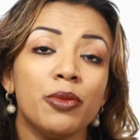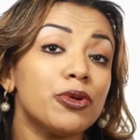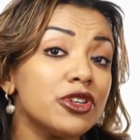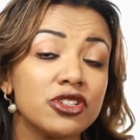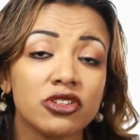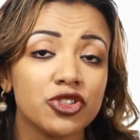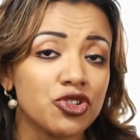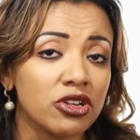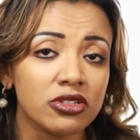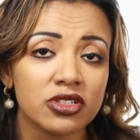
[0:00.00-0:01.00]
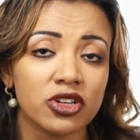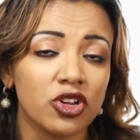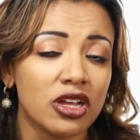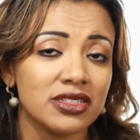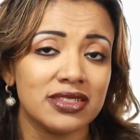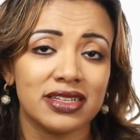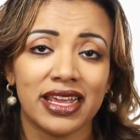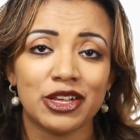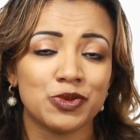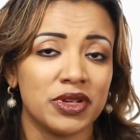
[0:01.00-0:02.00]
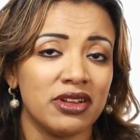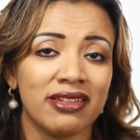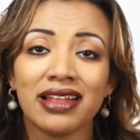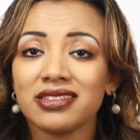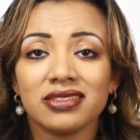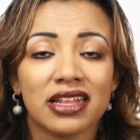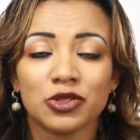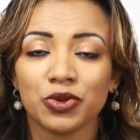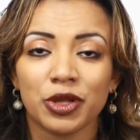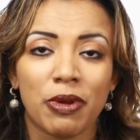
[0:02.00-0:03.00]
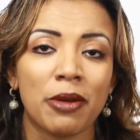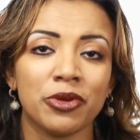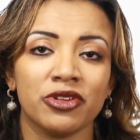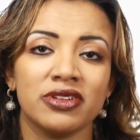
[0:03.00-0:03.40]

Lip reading: Personal struggles could cause disengagement, and that's really popular.